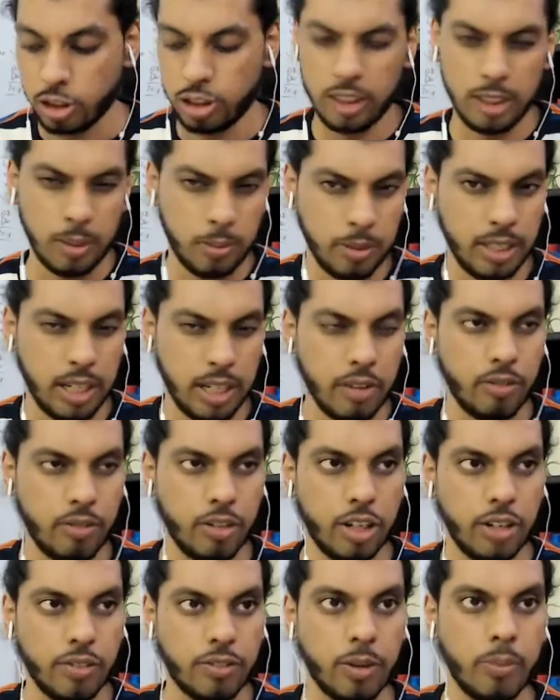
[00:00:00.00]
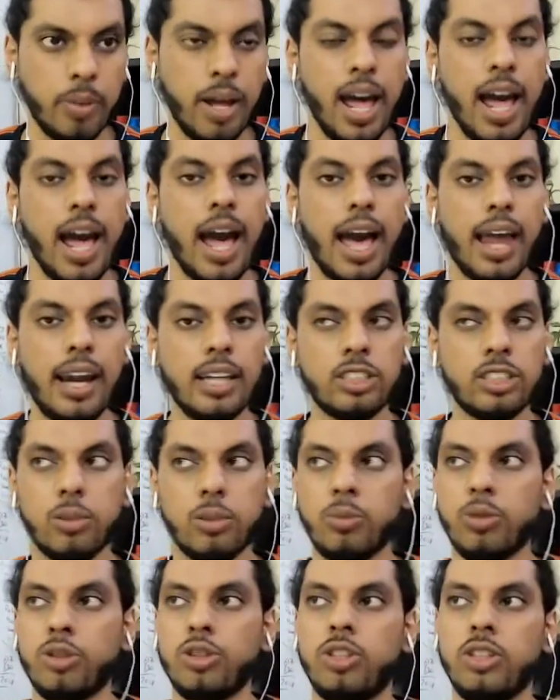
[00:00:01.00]
This is something that I've learned from Alex
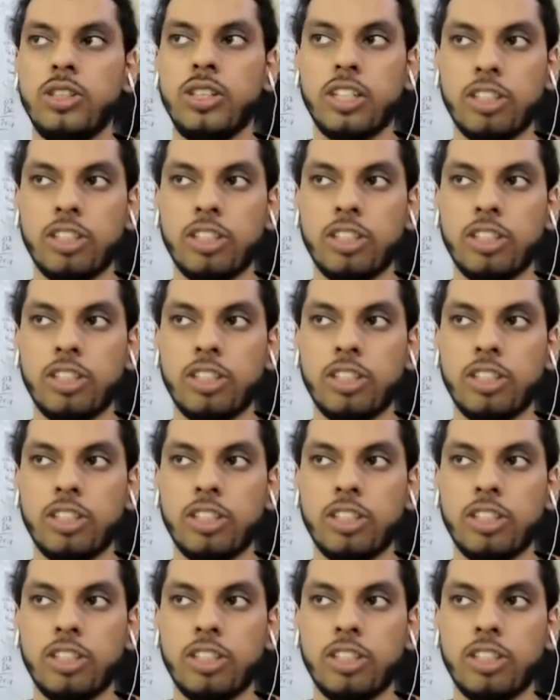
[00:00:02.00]
Hormozi,